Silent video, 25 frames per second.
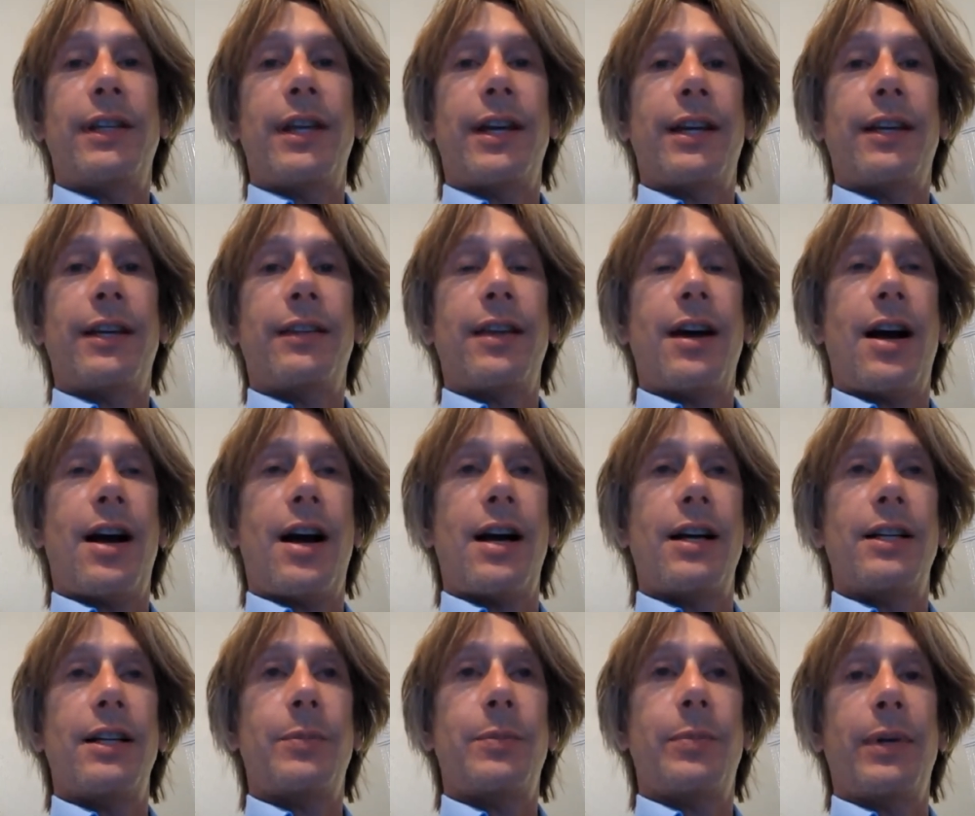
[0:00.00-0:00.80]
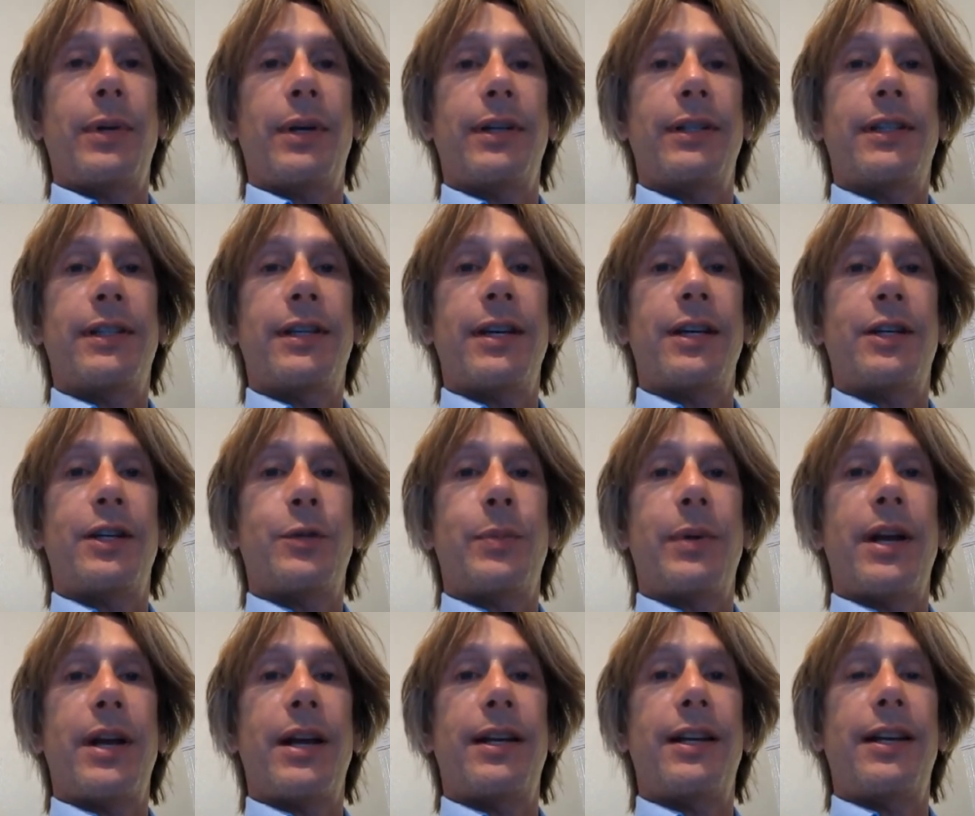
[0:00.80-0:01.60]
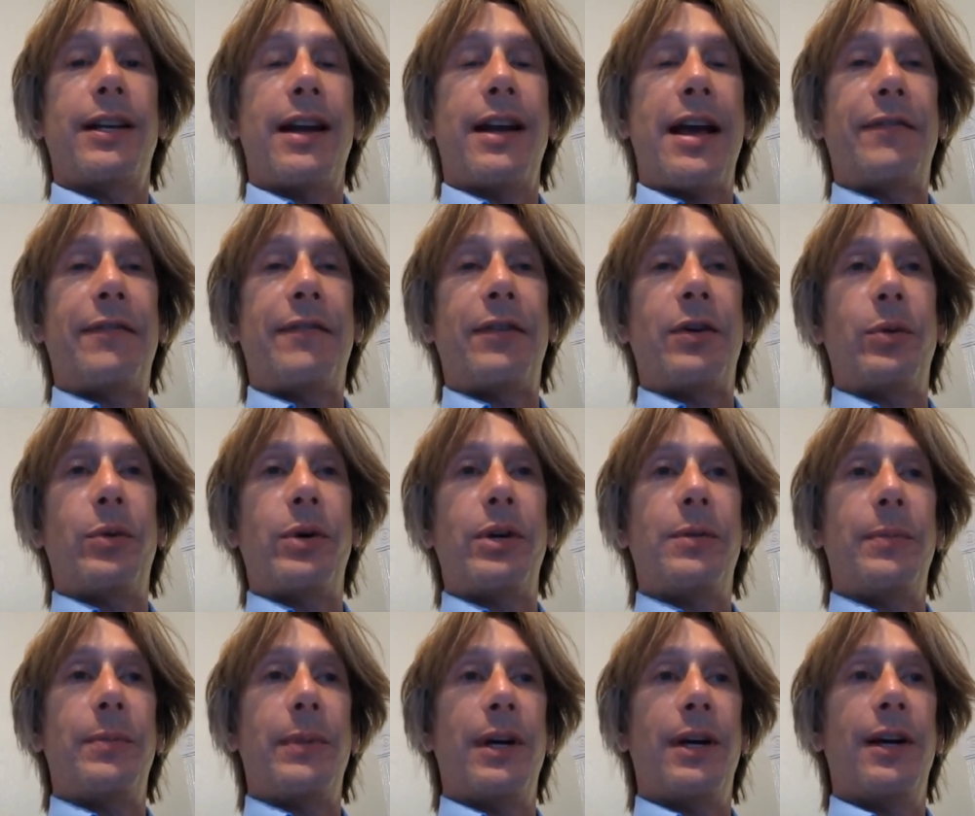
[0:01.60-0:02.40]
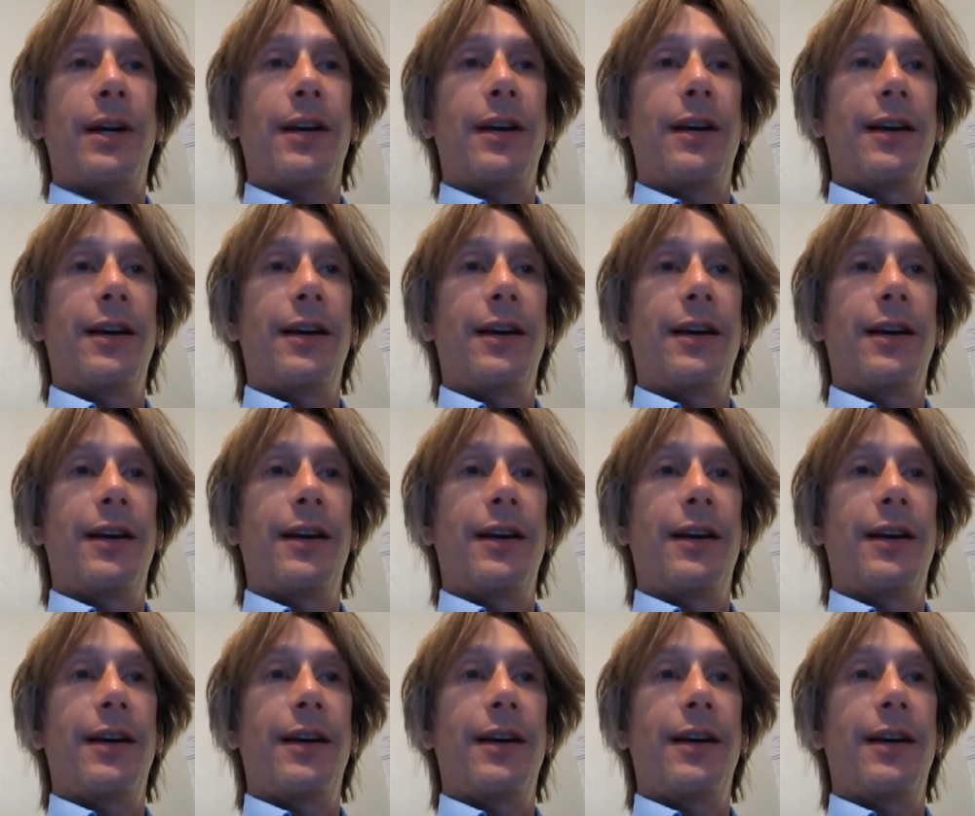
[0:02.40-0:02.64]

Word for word: like at the hospital and such, but I didn't have it with me.